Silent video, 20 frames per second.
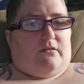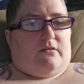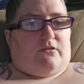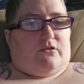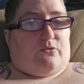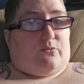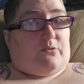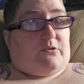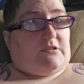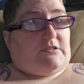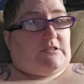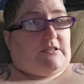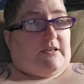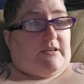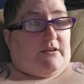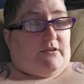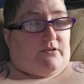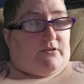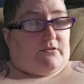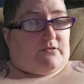There were
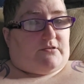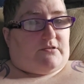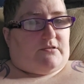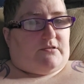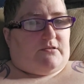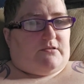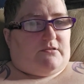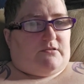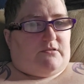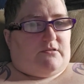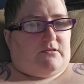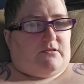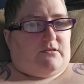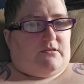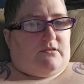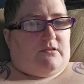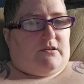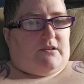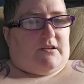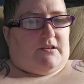tears
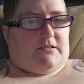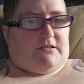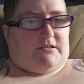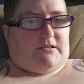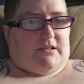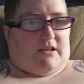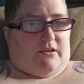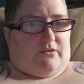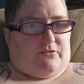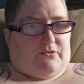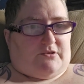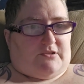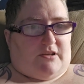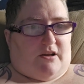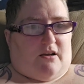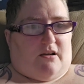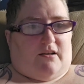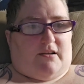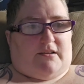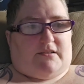in Senra's
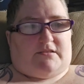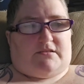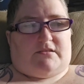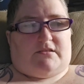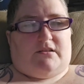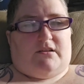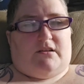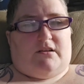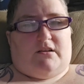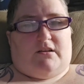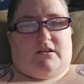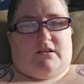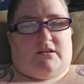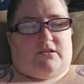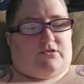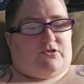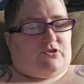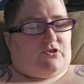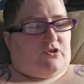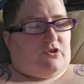eyes,
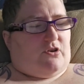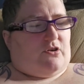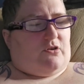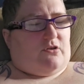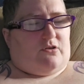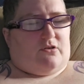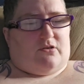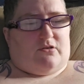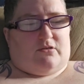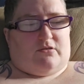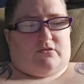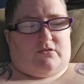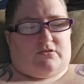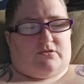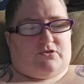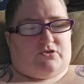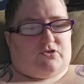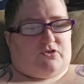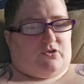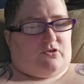and she
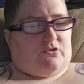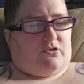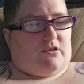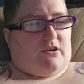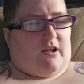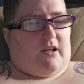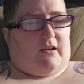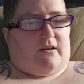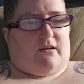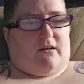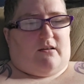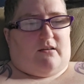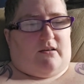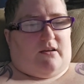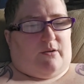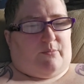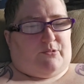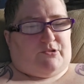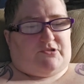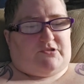shook her head,
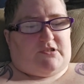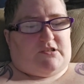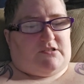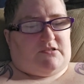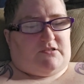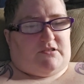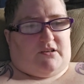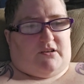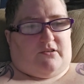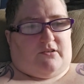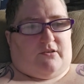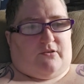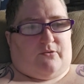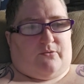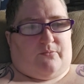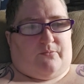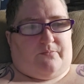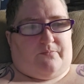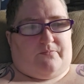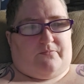unable to continue.